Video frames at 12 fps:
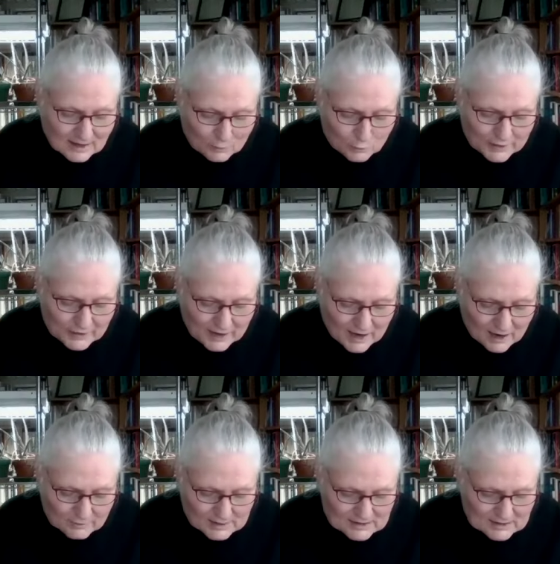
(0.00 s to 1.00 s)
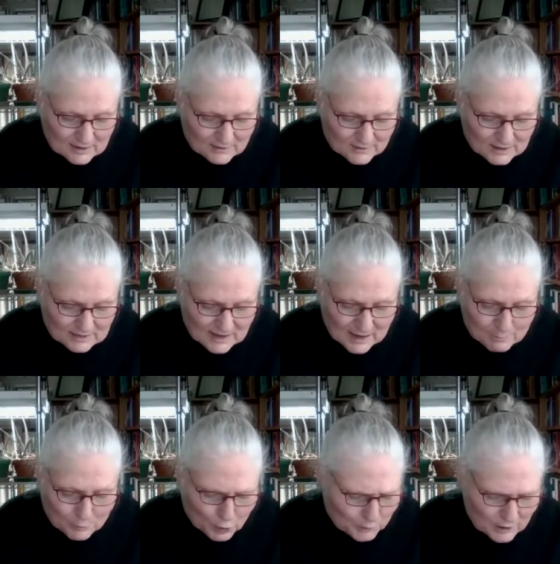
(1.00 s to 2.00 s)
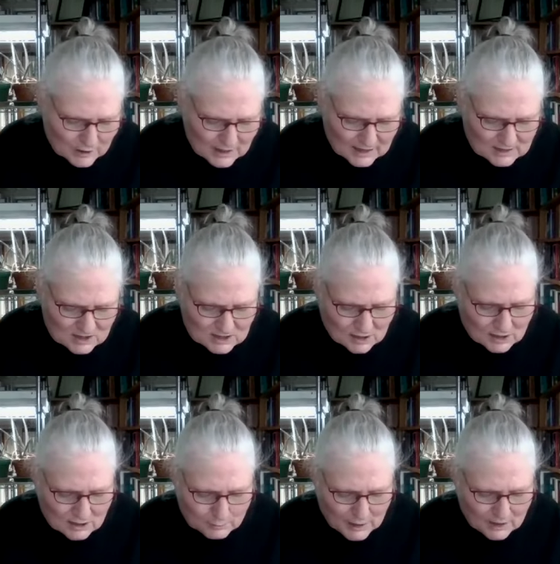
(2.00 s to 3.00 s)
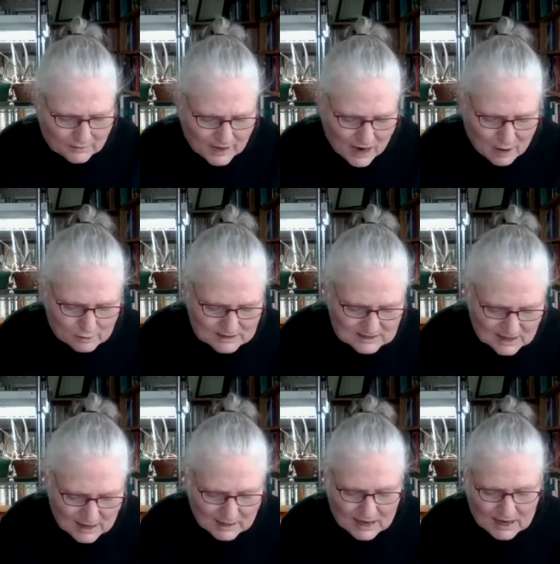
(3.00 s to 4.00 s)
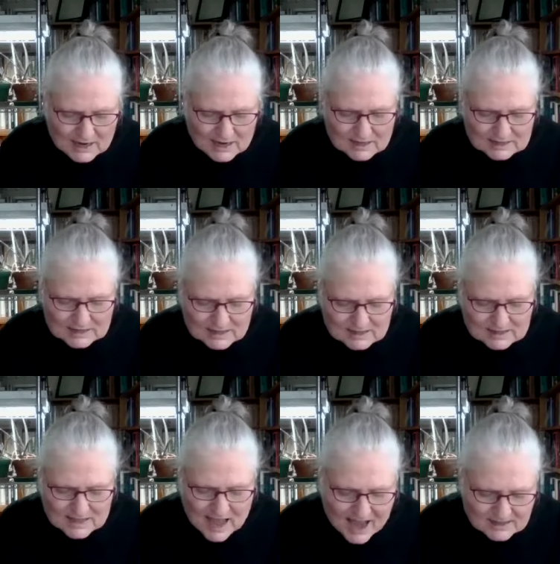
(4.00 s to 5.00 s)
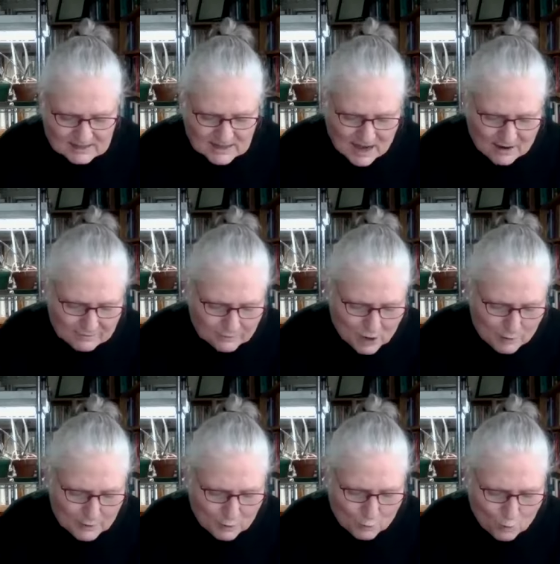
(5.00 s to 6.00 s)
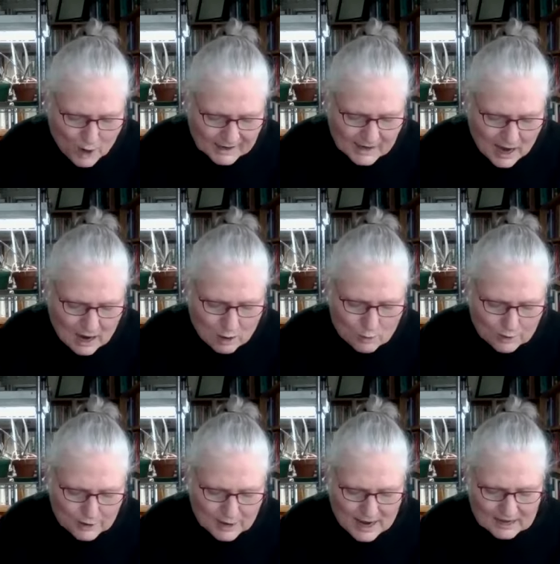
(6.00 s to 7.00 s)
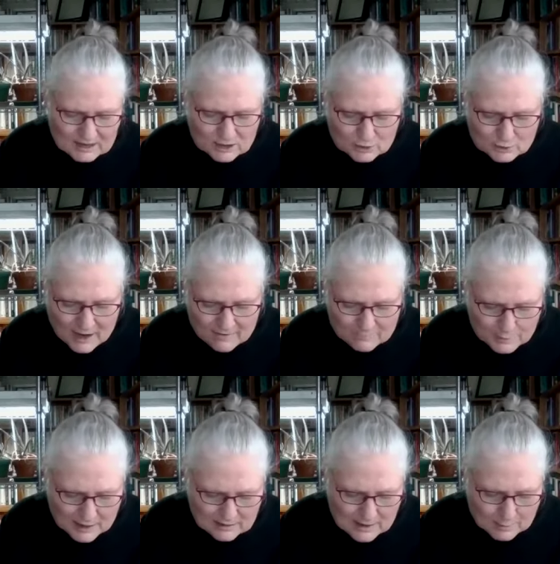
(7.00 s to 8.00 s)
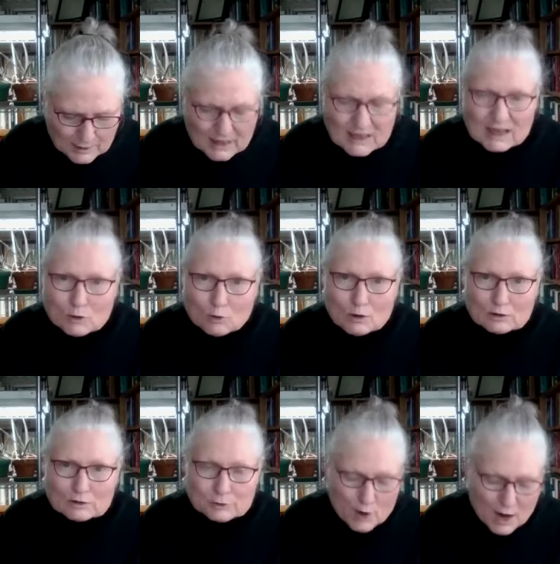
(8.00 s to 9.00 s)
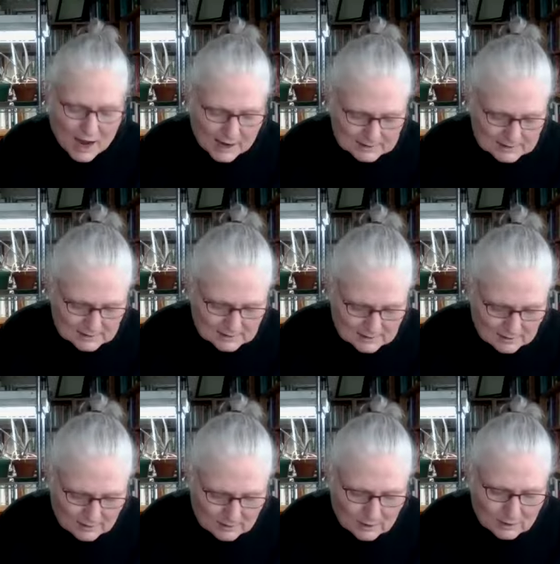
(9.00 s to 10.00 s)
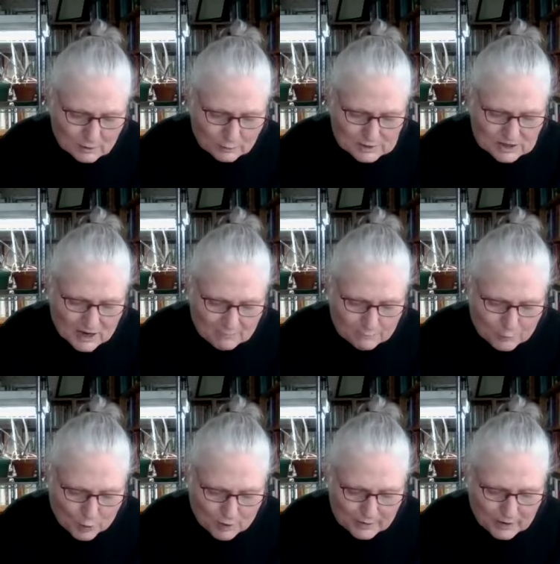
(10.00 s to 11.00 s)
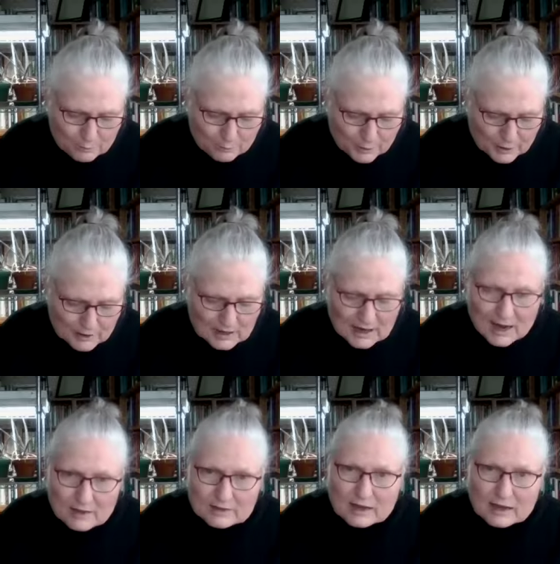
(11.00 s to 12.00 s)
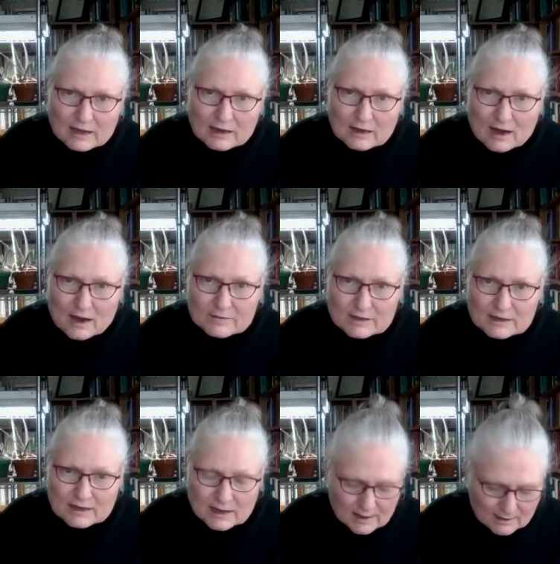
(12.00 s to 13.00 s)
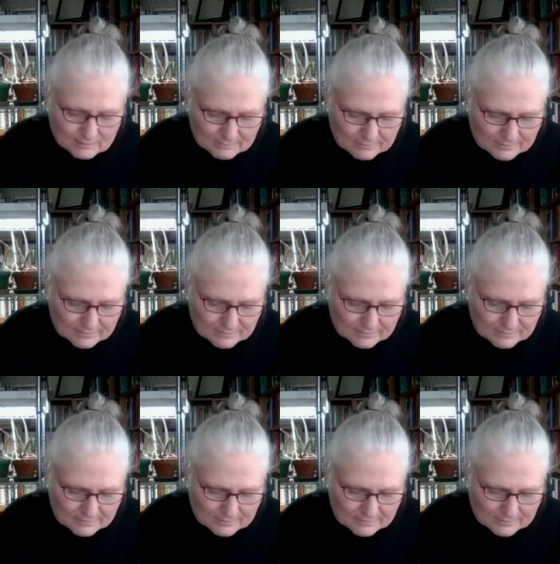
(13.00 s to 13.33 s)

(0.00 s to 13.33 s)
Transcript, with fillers: And when they had received it, they murmured against the good men of the house, saying, These last have wrought but one hour, and you have made them equal to us, which have borne the burden and the heat of the day.